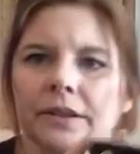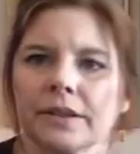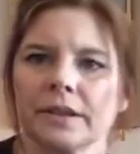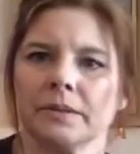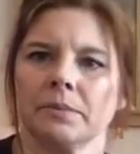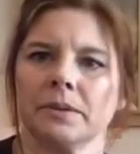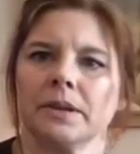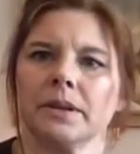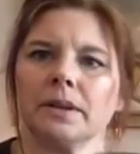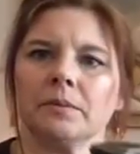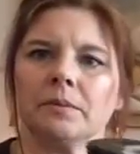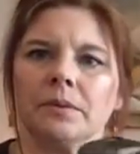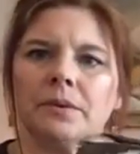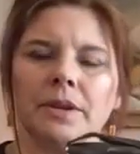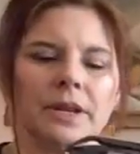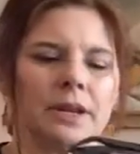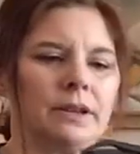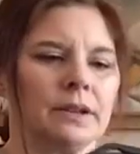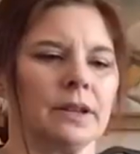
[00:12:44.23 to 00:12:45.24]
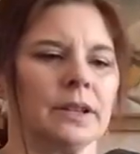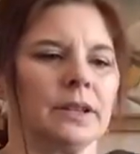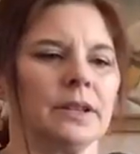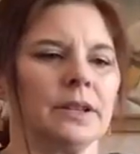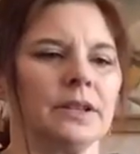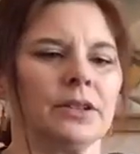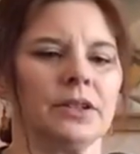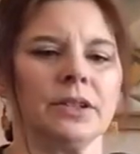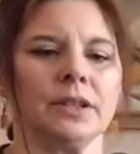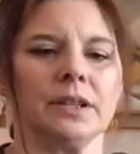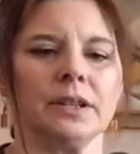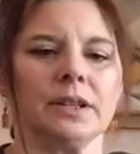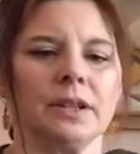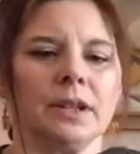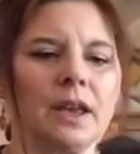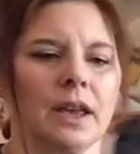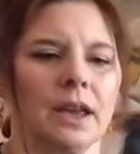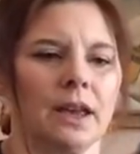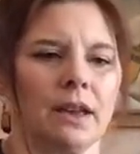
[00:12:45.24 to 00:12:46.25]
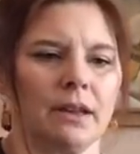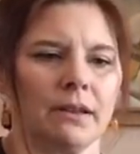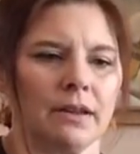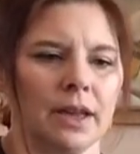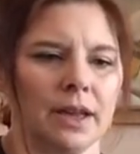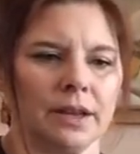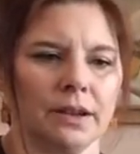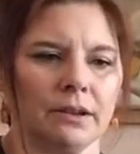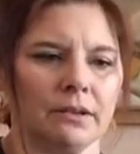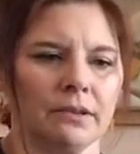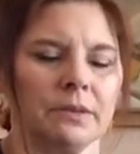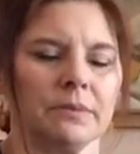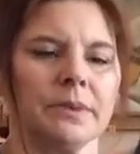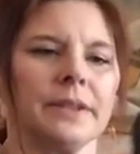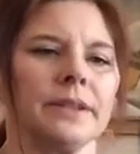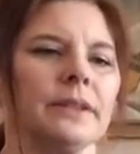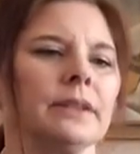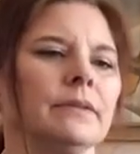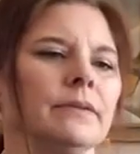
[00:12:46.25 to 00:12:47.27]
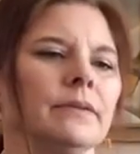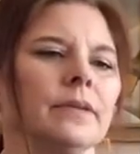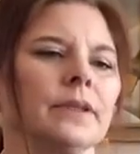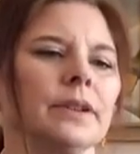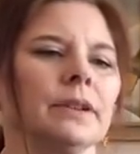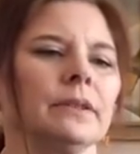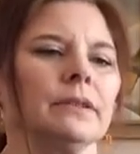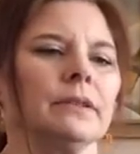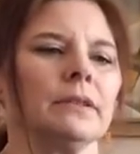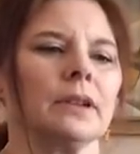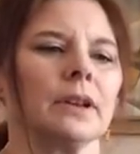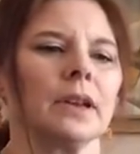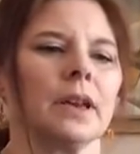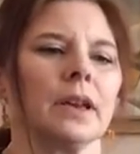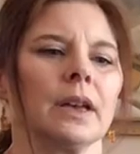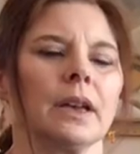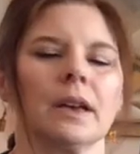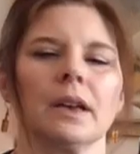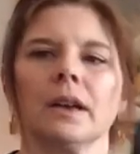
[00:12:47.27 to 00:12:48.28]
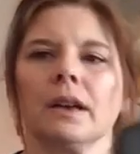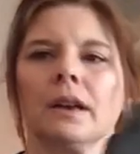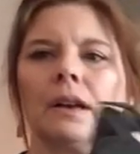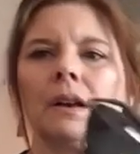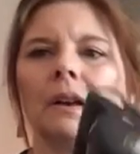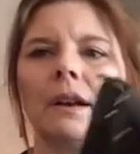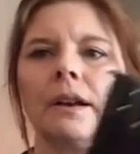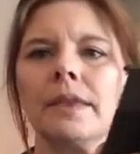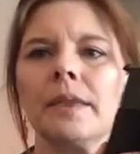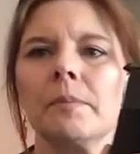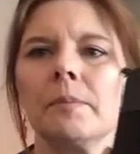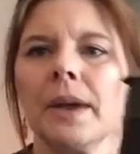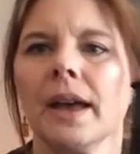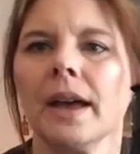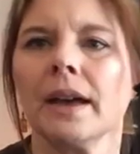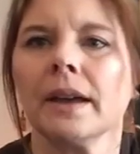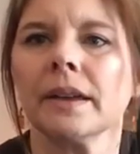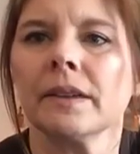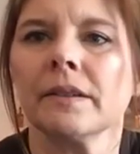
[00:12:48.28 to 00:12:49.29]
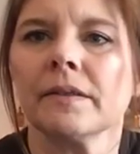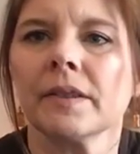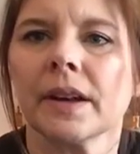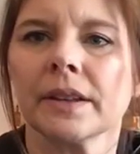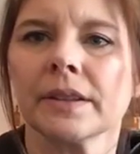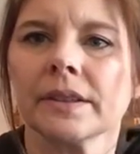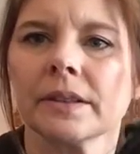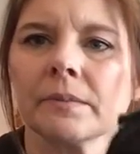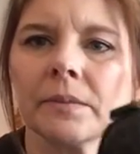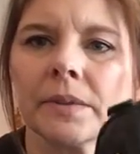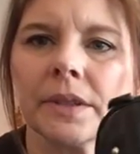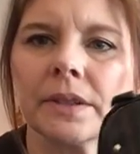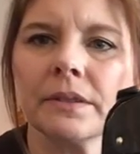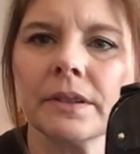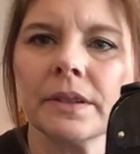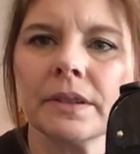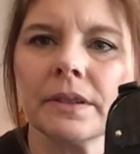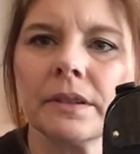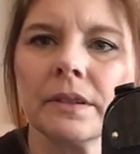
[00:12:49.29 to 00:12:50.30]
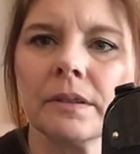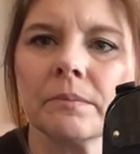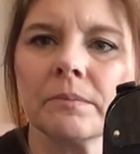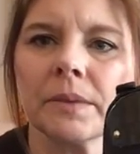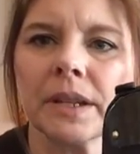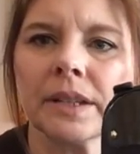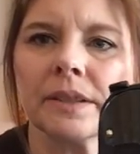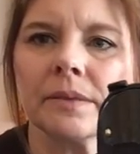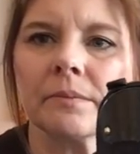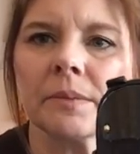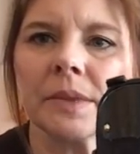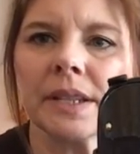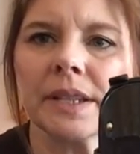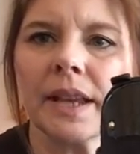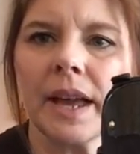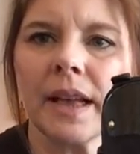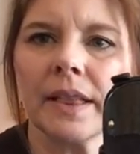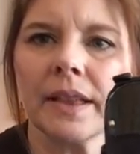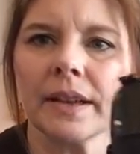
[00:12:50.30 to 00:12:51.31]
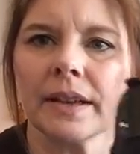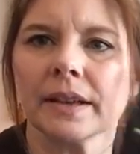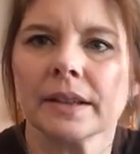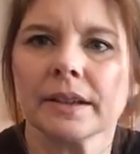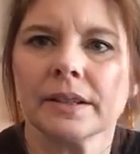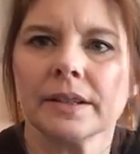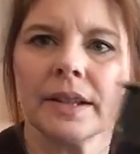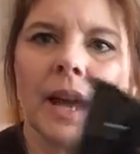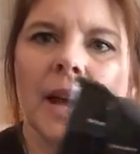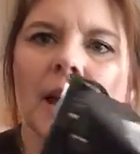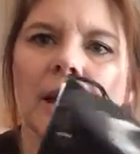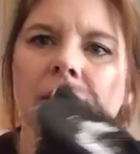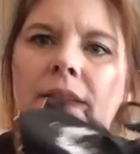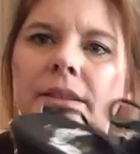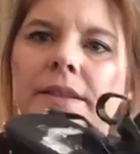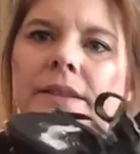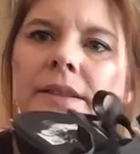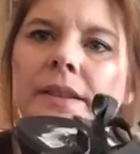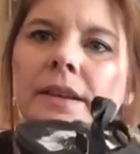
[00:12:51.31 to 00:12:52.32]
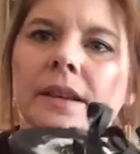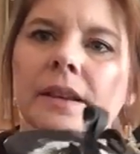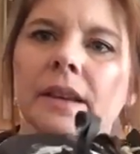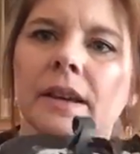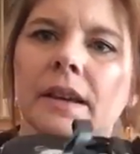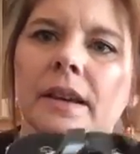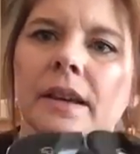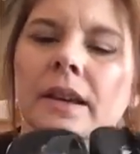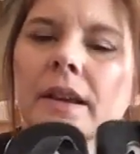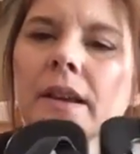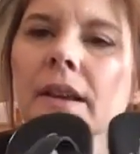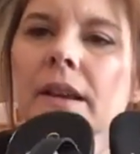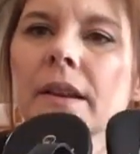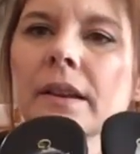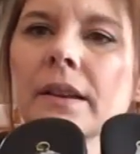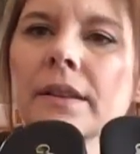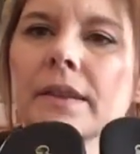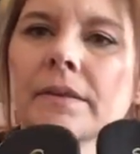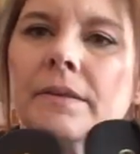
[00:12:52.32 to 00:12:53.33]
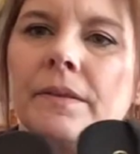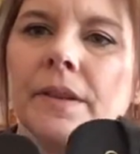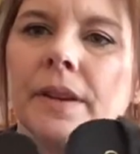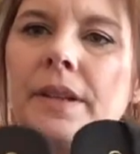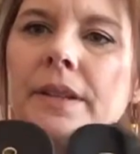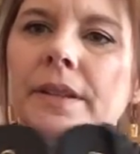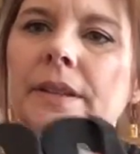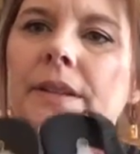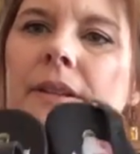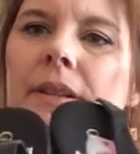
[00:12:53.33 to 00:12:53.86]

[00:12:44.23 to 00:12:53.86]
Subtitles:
to be in pretty good condition. I'll kind of hold them still for you. On the back, you've got some 2 little metallic dots on the front.